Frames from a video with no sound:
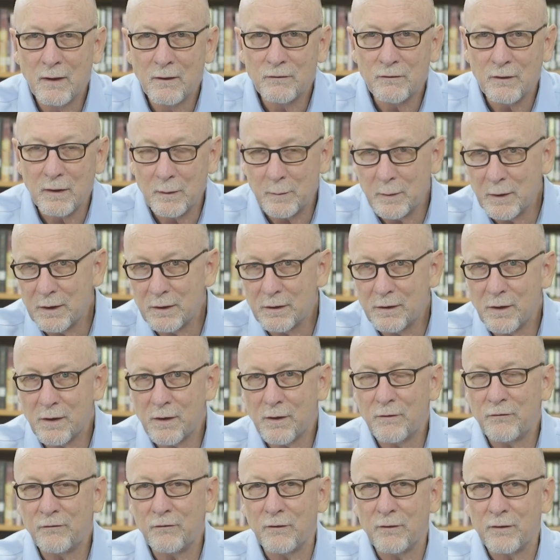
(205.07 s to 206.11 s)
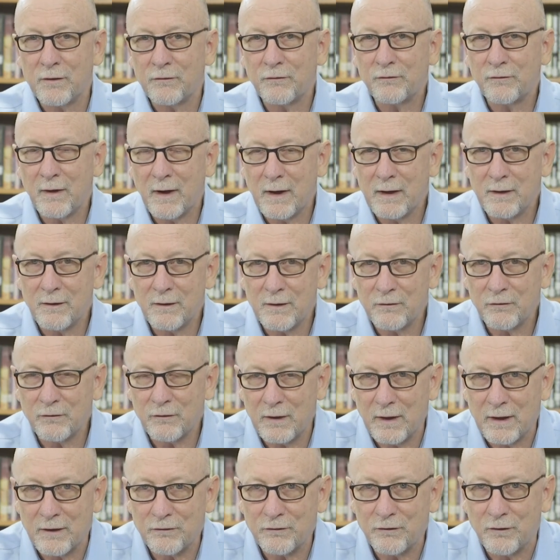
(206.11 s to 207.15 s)
So let me encourage you to study this
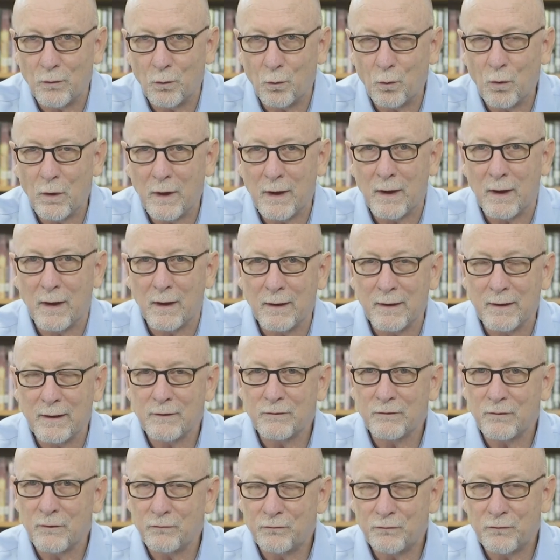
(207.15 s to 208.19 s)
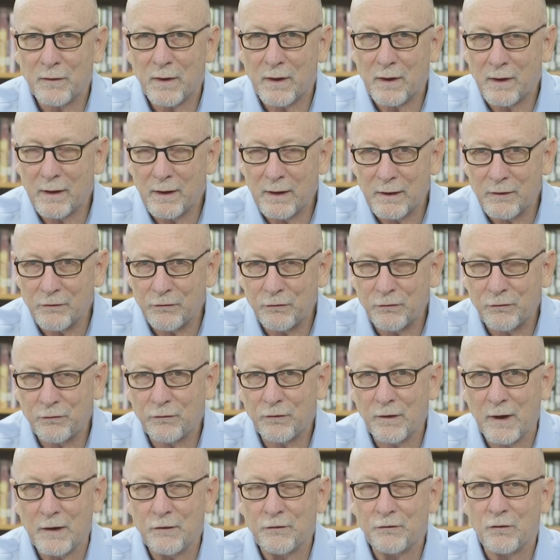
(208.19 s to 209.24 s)
lesson well. It's a very
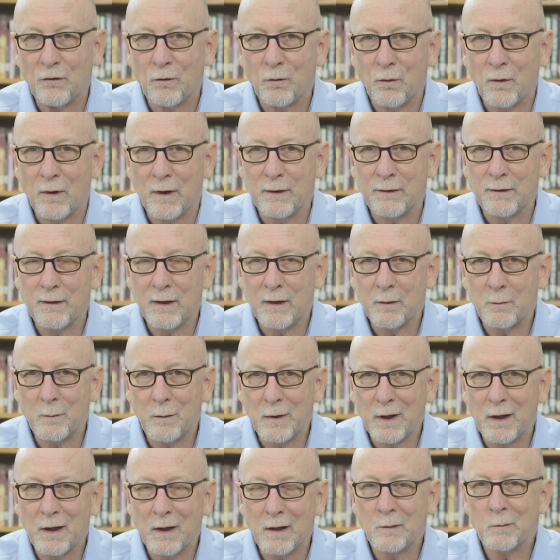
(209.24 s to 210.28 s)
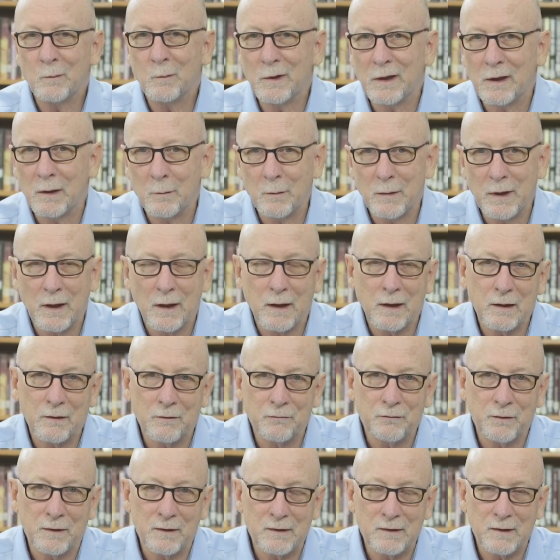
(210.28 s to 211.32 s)
essential one, that a man be a man
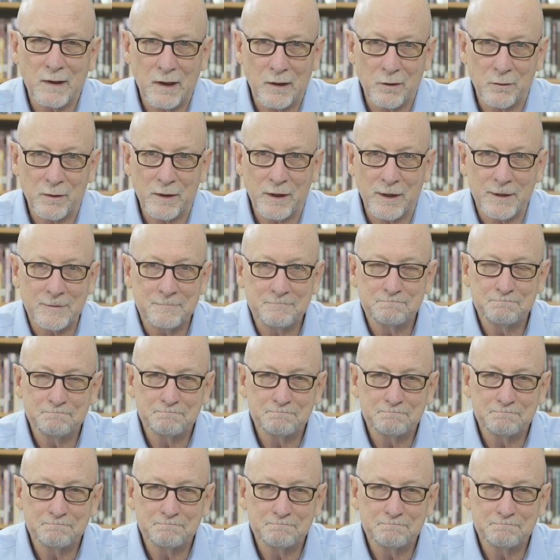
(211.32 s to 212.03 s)
of integrity.